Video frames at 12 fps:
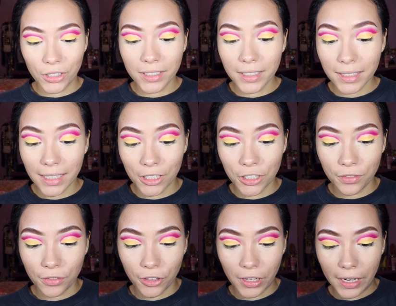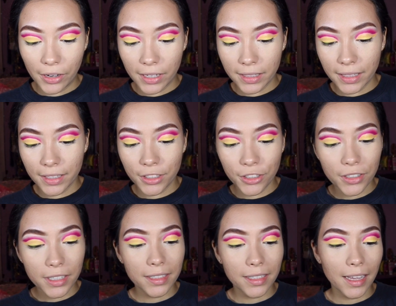is a section for hair
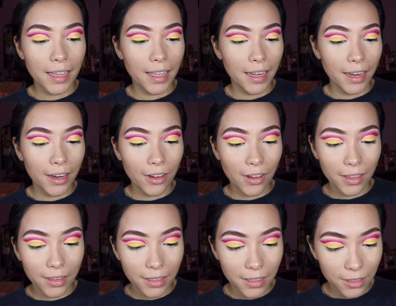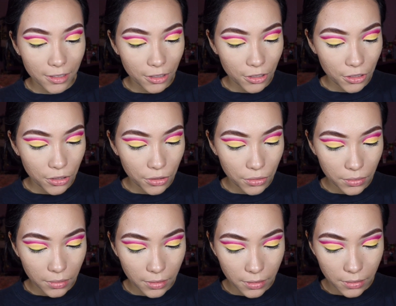accessories, and I got these cute
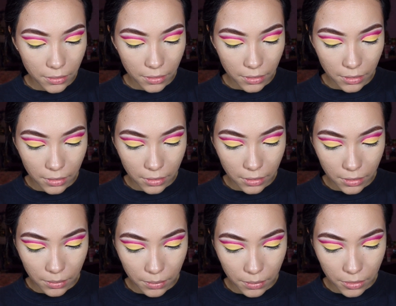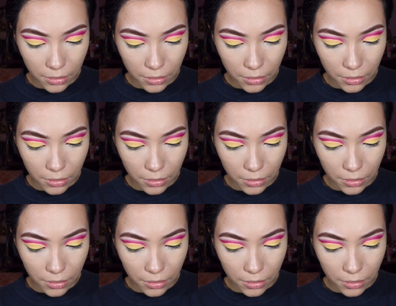little clips.